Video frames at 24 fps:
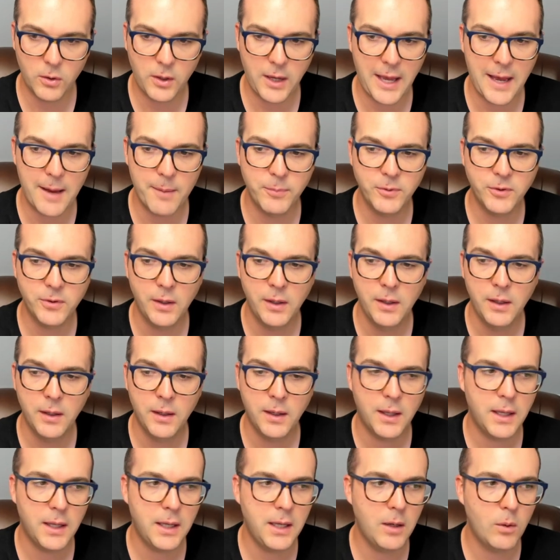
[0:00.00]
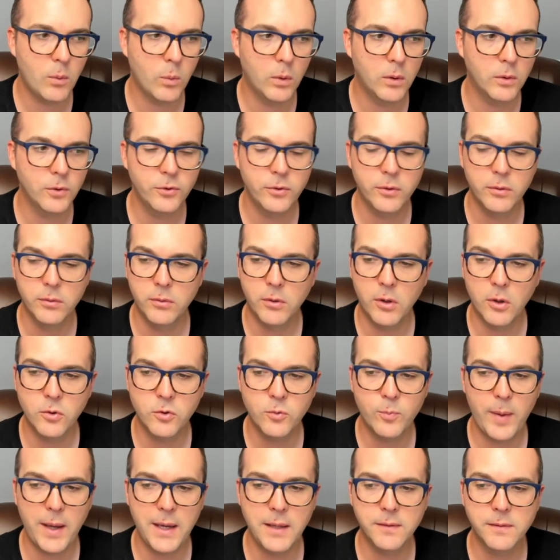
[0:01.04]
caps, equals, no
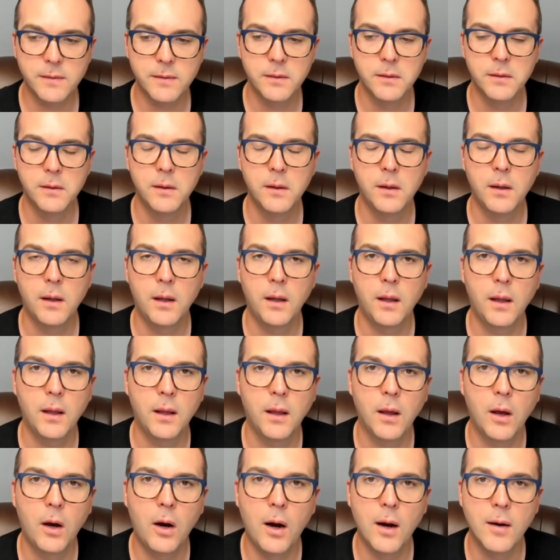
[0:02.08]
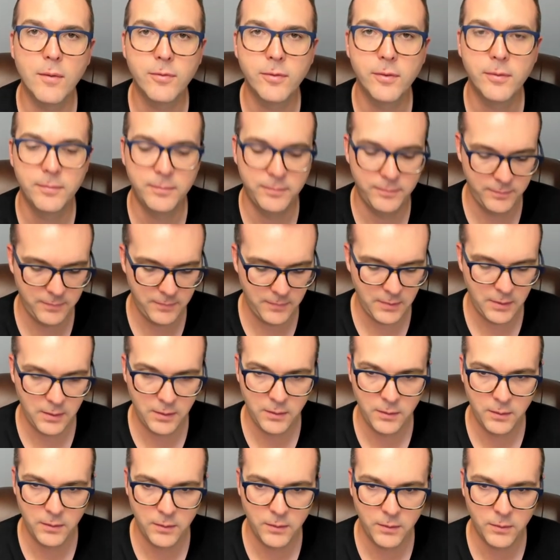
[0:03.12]
space, off.
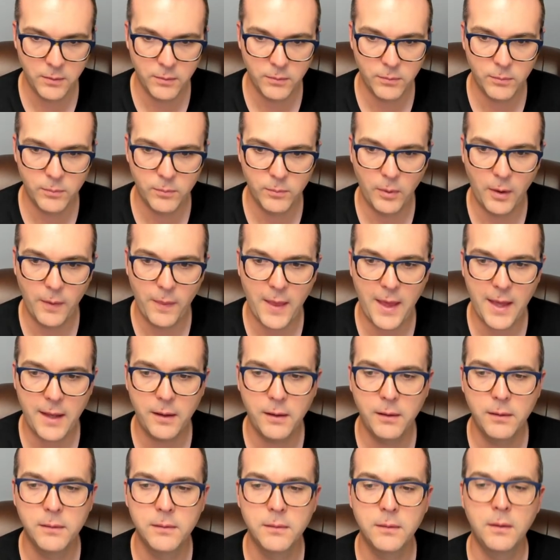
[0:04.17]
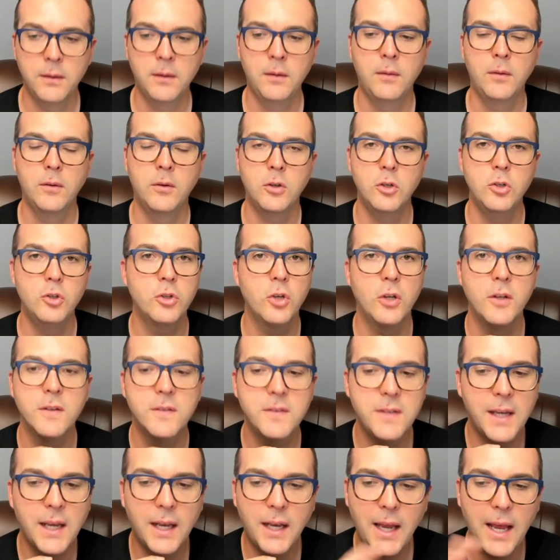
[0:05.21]
Run that. You shouldn't
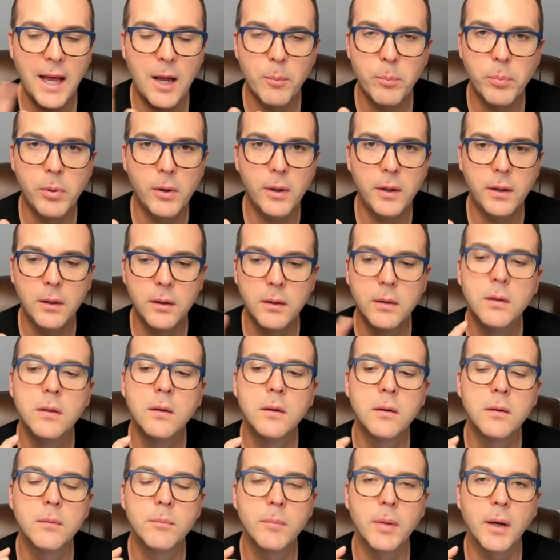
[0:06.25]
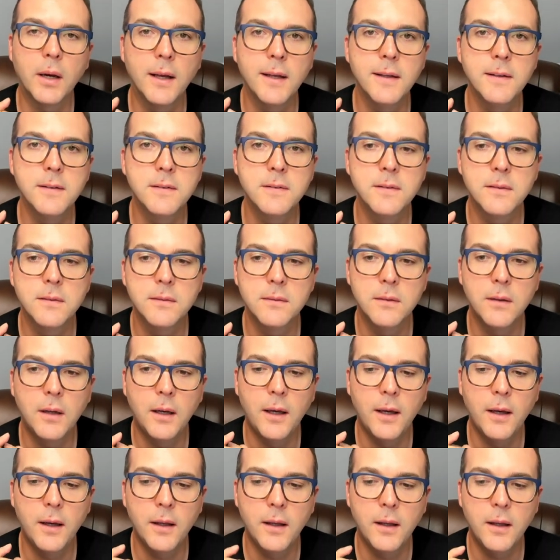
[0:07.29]
see any output because
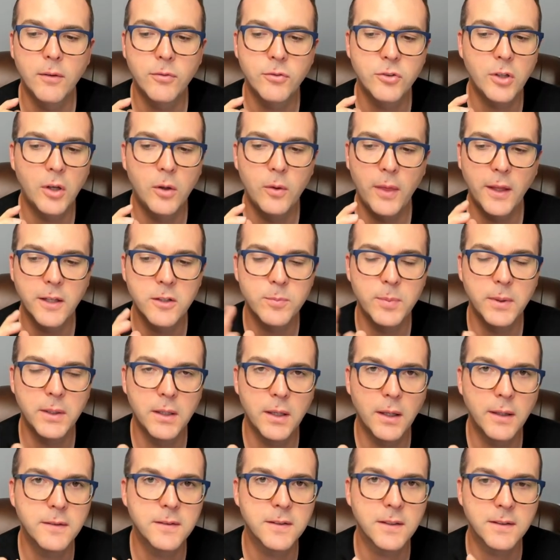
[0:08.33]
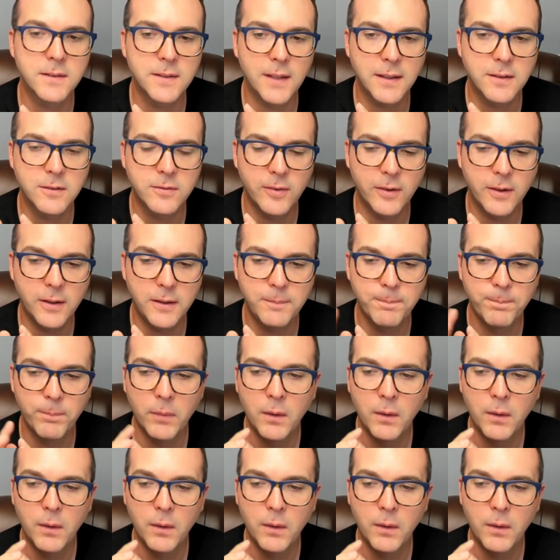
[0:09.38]
uh, if so, that's been done successfully.